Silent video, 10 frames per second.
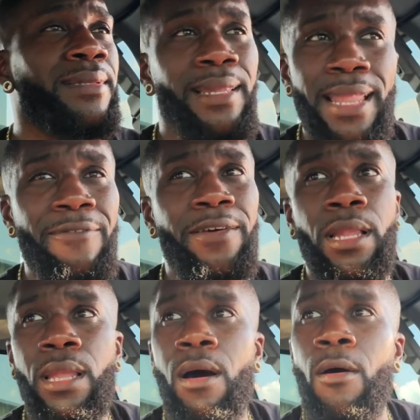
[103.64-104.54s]
Left it
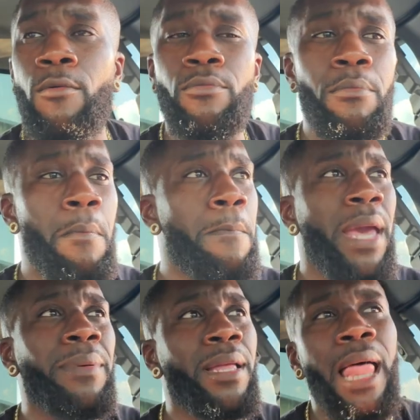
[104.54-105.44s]
alone.
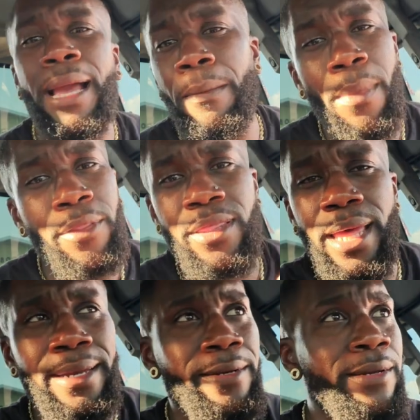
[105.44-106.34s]
Maybe like a month
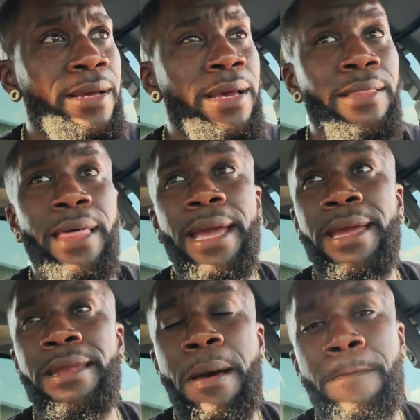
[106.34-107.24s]
later, they
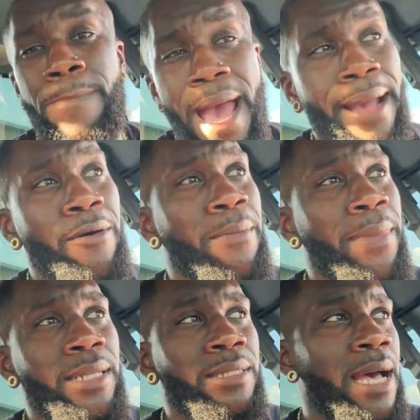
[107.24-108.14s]
end up back on
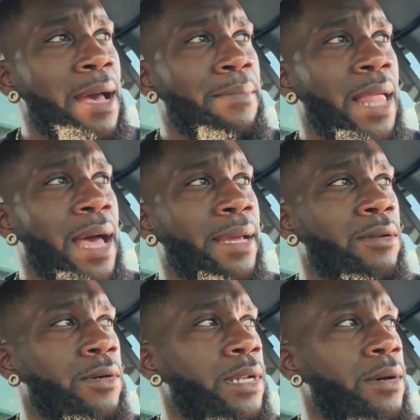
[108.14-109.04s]
my timeline
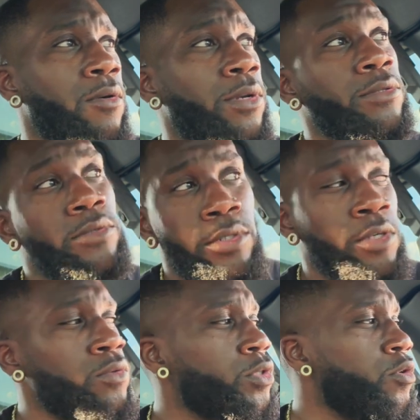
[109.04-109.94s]
on on
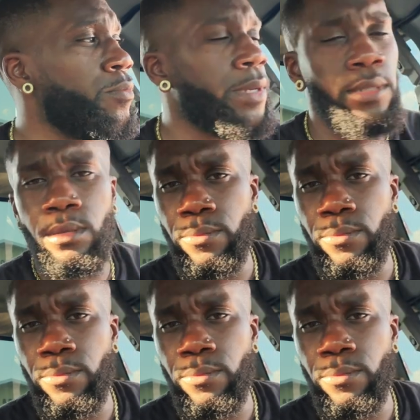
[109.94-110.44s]
YouTube, and